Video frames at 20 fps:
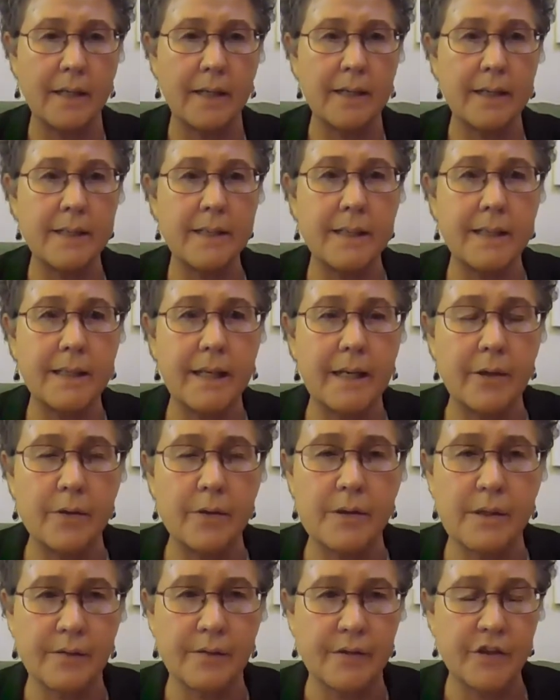
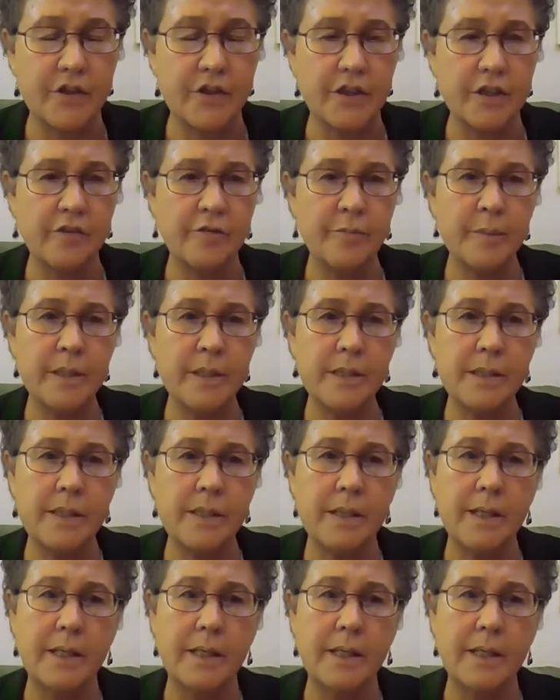indicators of achievement,